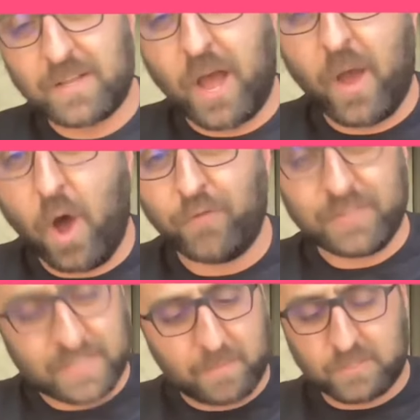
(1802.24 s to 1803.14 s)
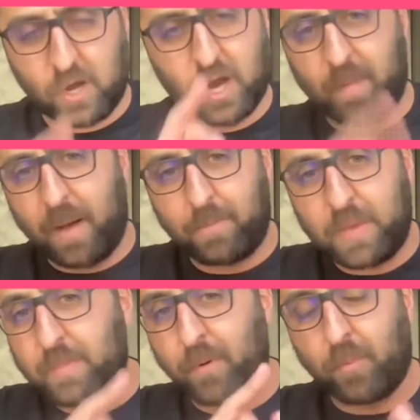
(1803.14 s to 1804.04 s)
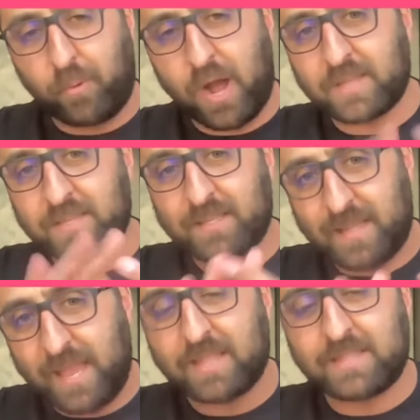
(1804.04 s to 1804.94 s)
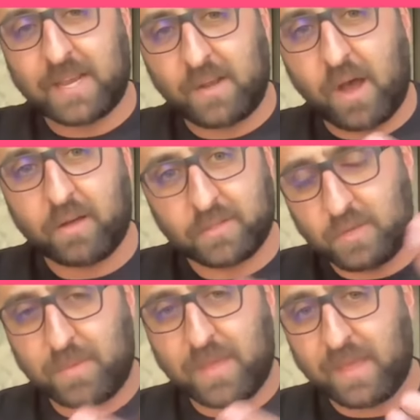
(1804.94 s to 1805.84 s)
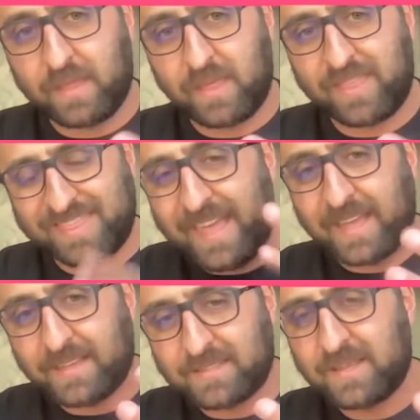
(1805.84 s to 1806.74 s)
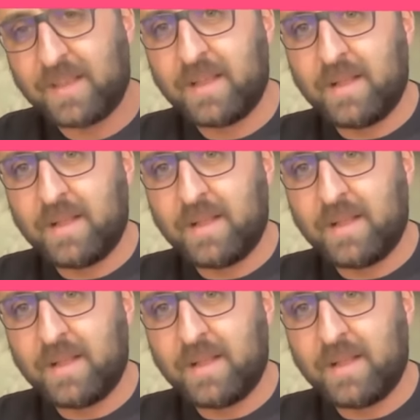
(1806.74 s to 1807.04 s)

because I oftentimes talk about people, process, and technology being the things